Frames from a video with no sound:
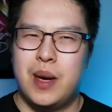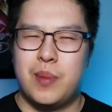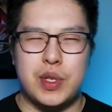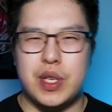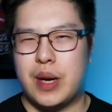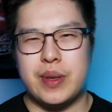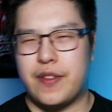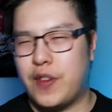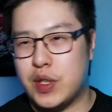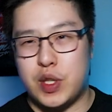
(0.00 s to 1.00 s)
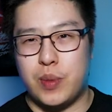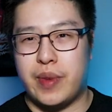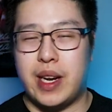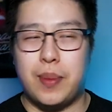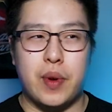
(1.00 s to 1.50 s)
pretty sure that was the first Tomb
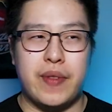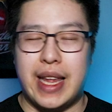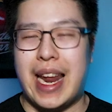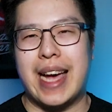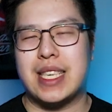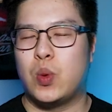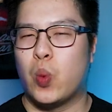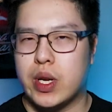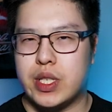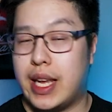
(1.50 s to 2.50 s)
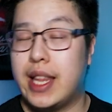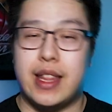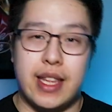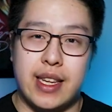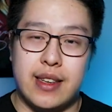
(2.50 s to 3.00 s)
Raider movie that I actually watched in
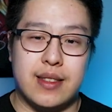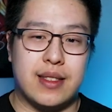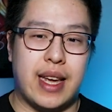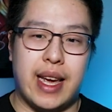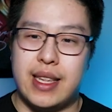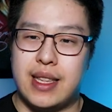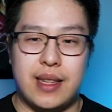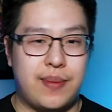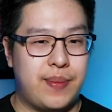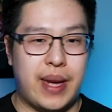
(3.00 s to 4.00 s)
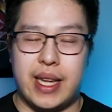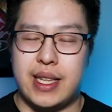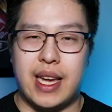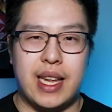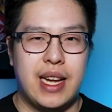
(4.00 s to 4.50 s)
theaters, and that, man,
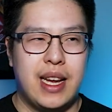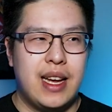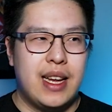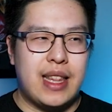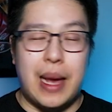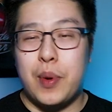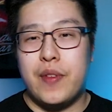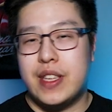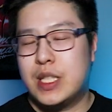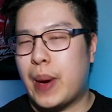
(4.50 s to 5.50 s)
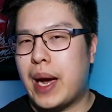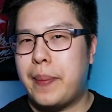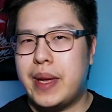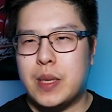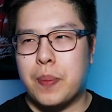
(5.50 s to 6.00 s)
that that movie inspired
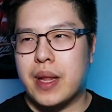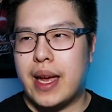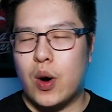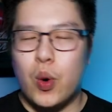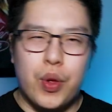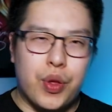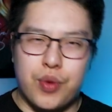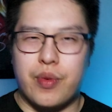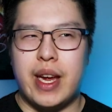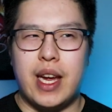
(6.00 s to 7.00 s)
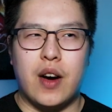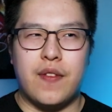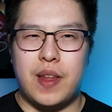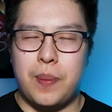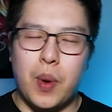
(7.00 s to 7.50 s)
me to play all three
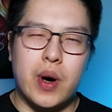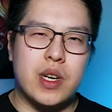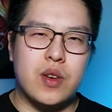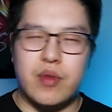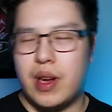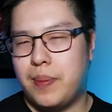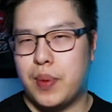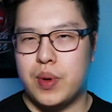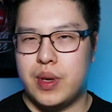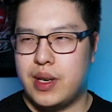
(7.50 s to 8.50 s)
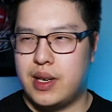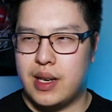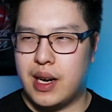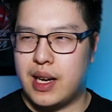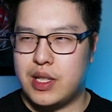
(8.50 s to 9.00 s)
of the modern rebooted
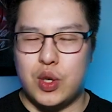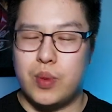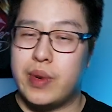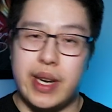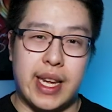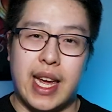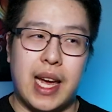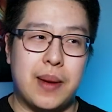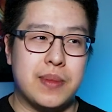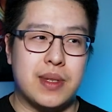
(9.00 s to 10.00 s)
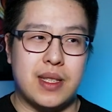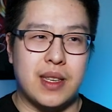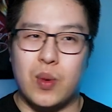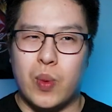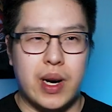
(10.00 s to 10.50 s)
uh, Tomb Raider games.
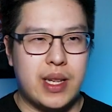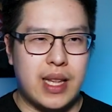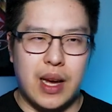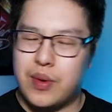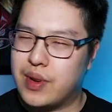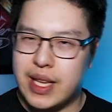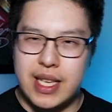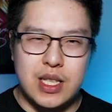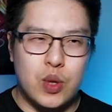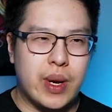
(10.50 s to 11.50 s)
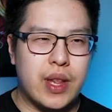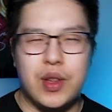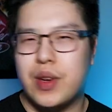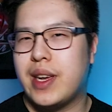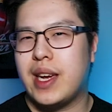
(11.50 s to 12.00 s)
The one that were released in twenty
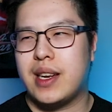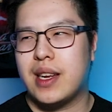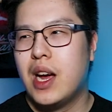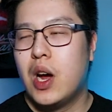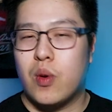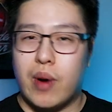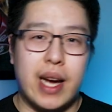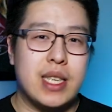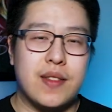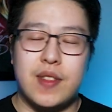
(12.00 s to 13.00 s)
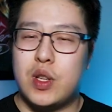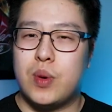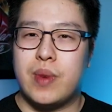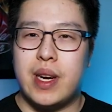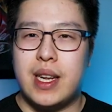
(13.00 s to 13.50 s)
thirteen, Rise of the
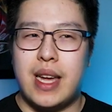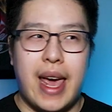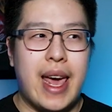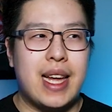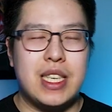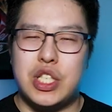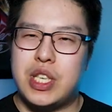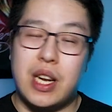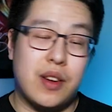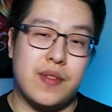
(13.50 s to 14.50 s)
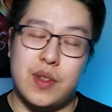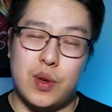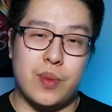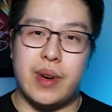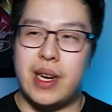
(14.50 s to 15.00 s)
Tomb Raider, and Shadow of the
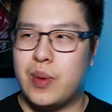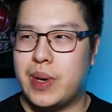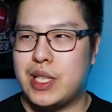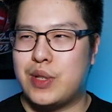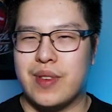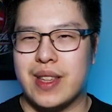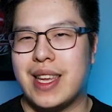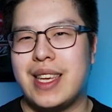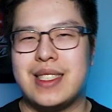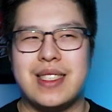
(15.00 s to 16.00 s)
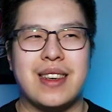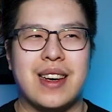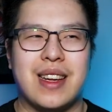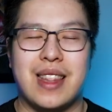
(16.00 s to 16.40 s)
Tomb Raider, which released uh,